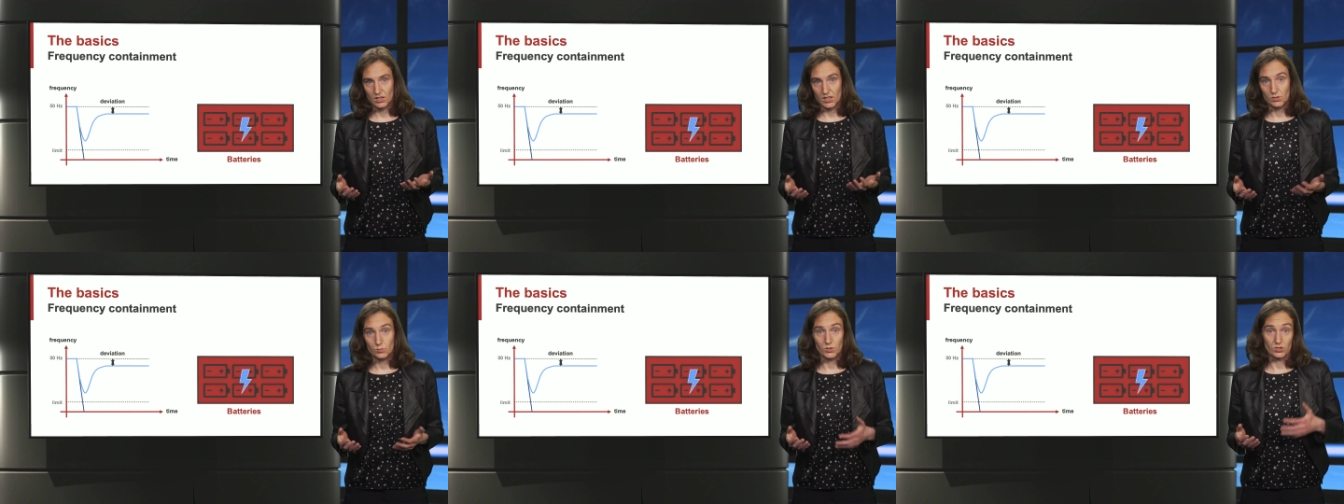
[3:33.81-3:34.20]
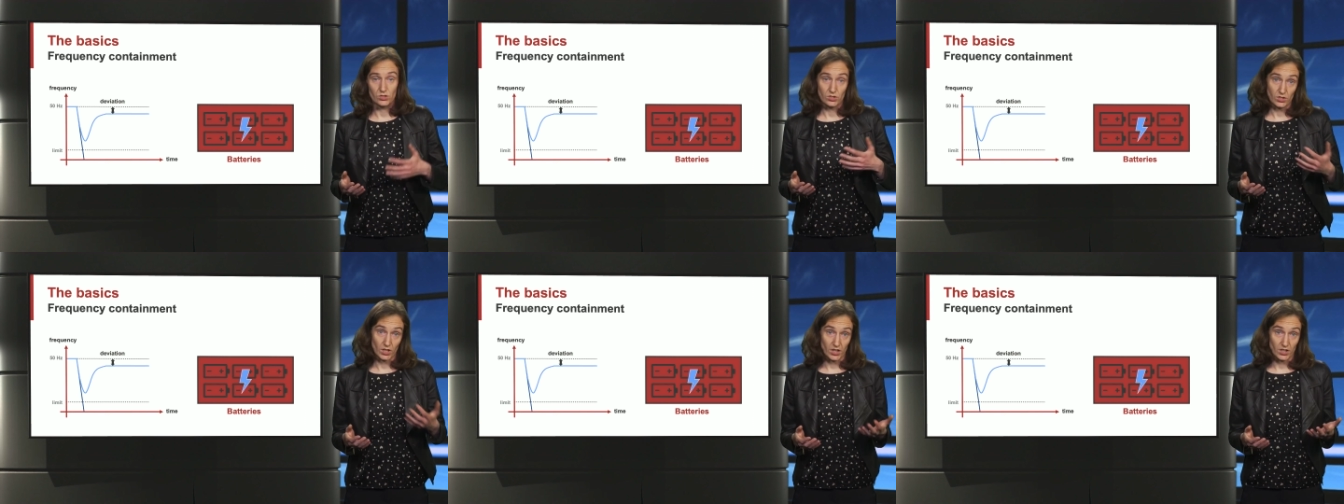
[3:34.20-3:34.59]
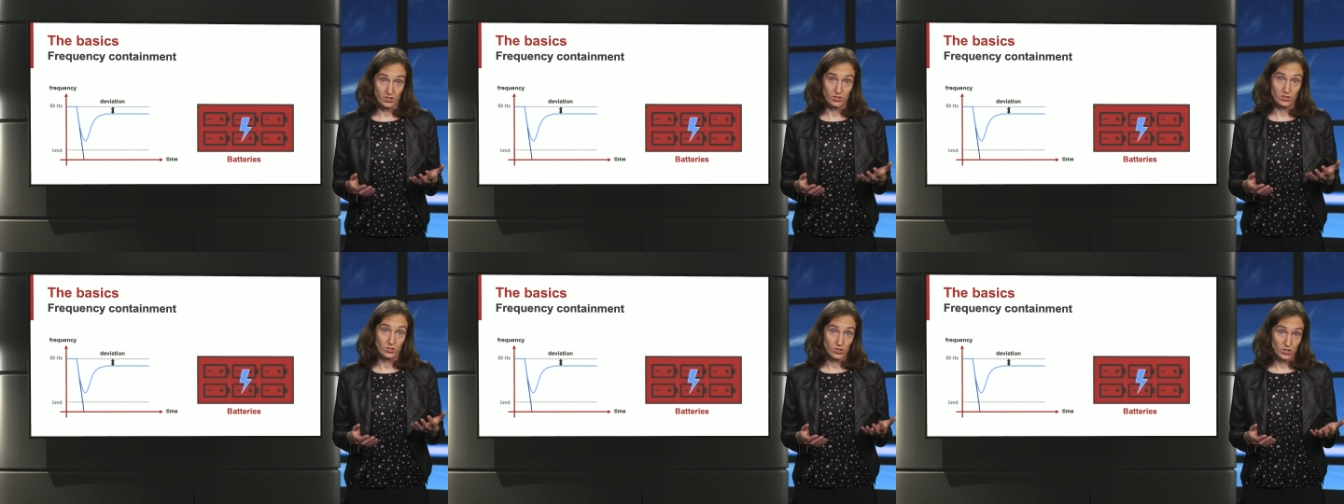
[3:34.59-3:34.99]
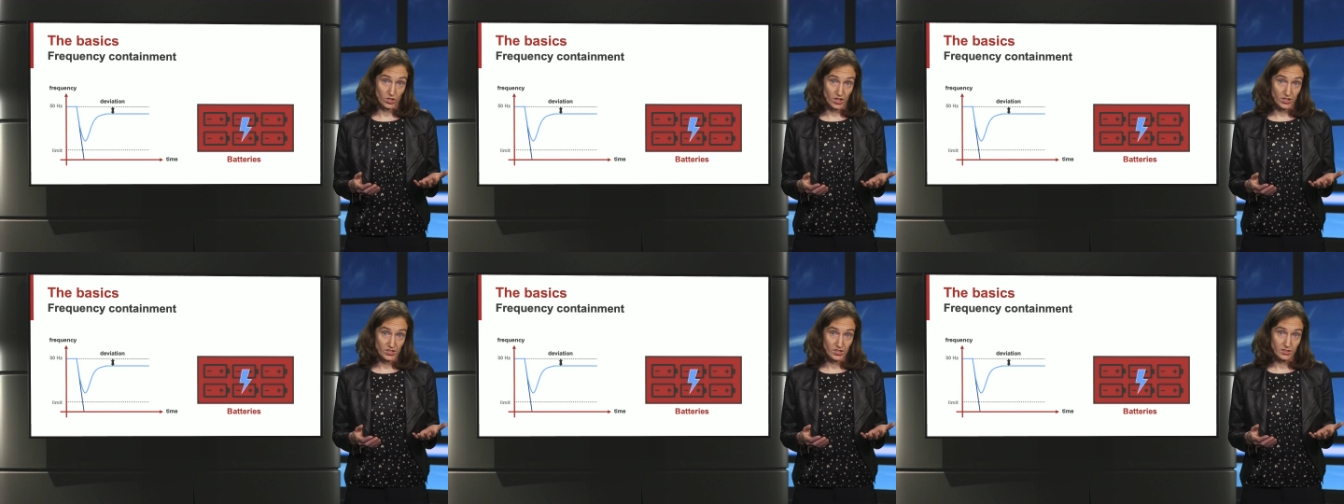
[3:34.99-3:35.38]
It will start
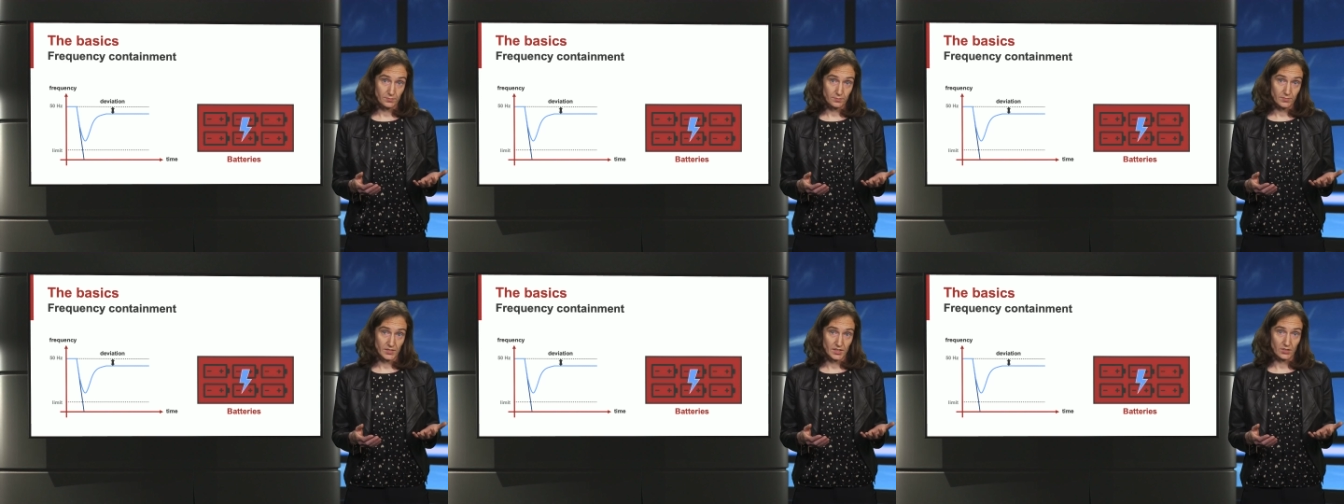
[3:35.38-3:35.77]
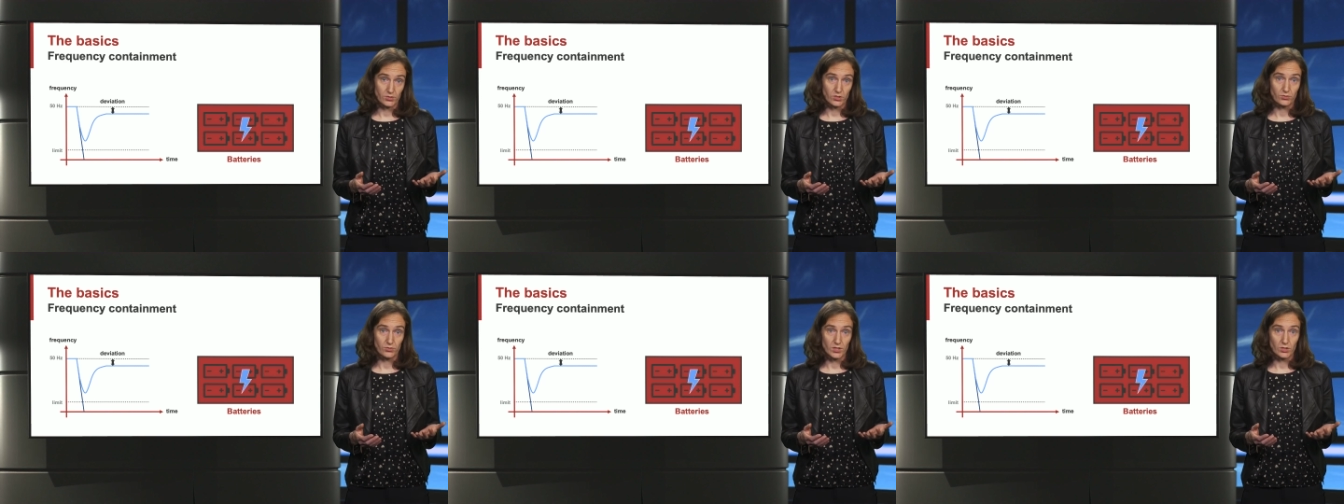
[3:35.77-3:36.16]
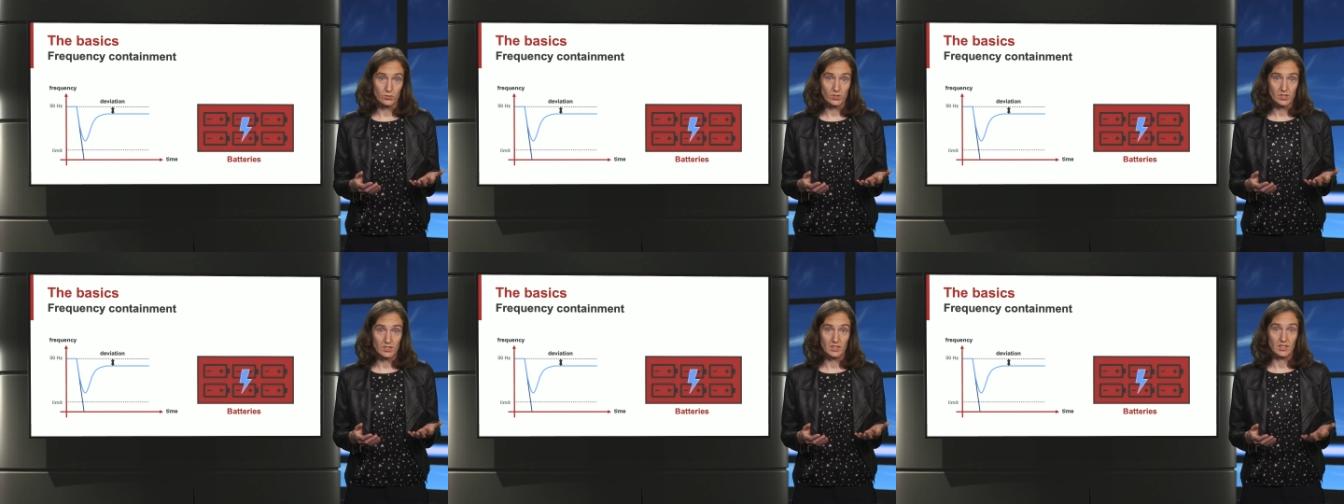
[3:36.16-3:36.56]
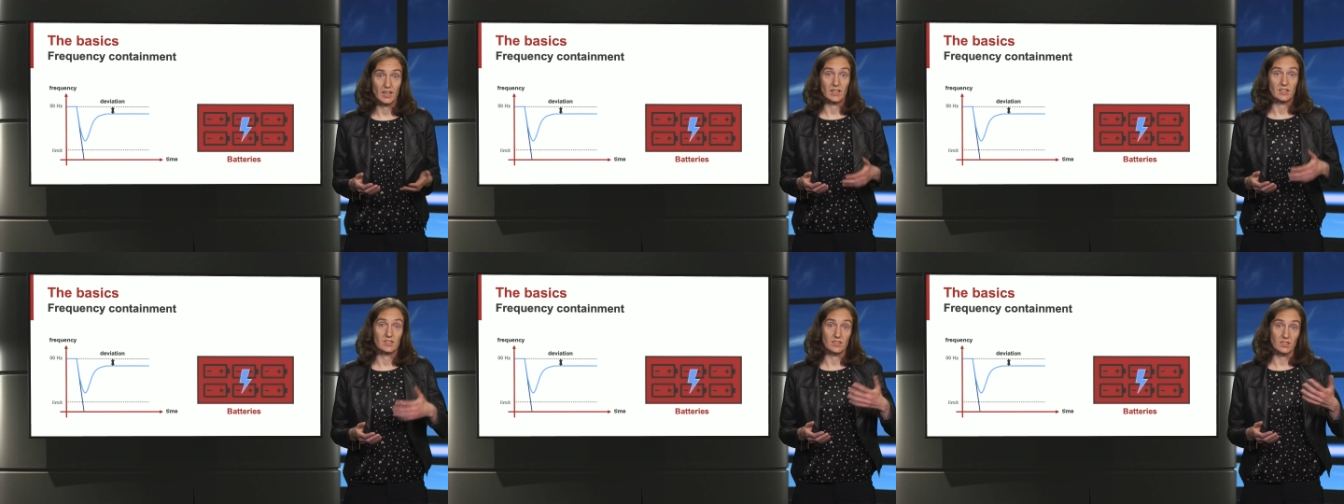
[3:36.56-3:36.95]
charging if the frequency
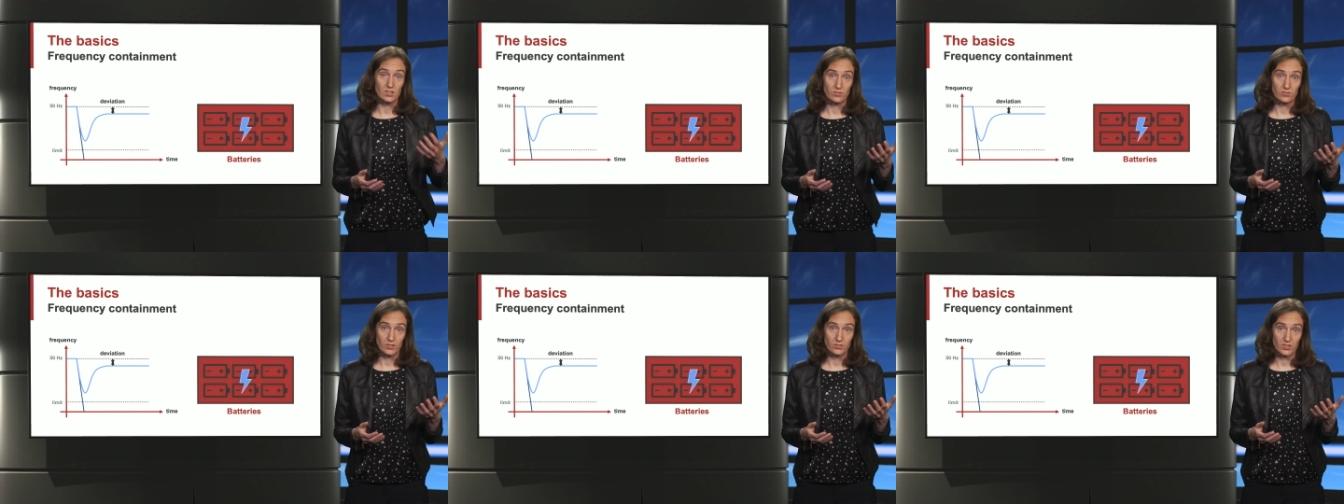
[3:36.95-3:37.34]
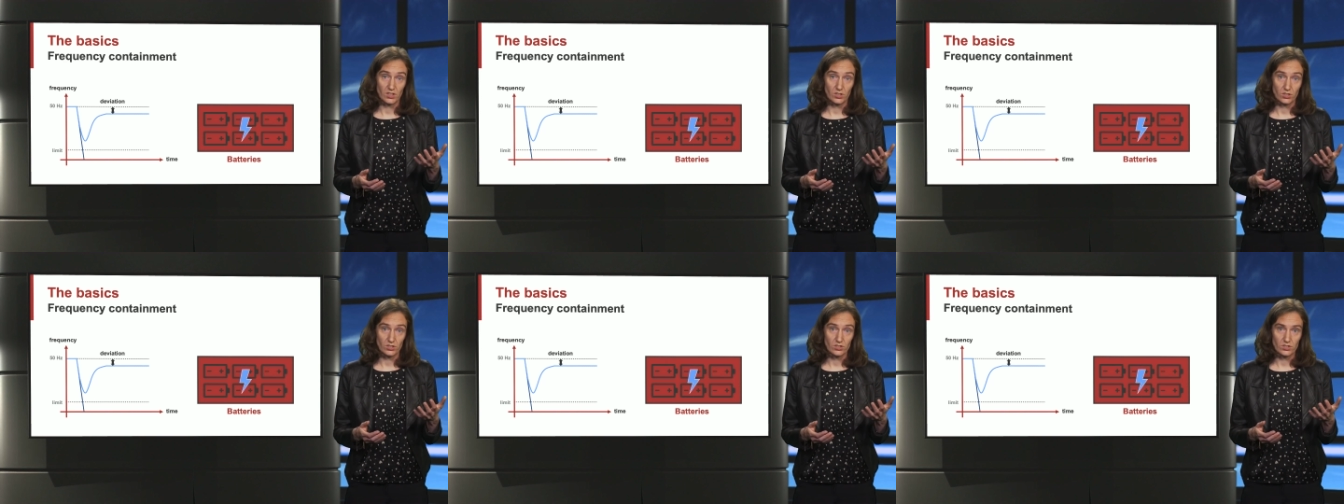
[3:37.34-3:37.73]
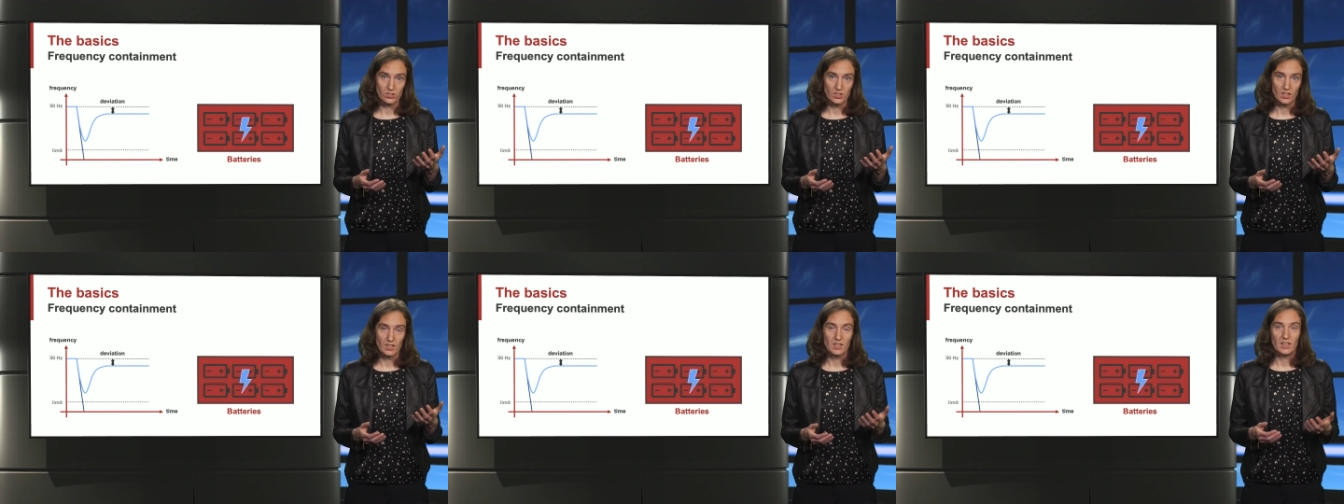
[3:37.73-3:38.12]
exceeds 50 Hz,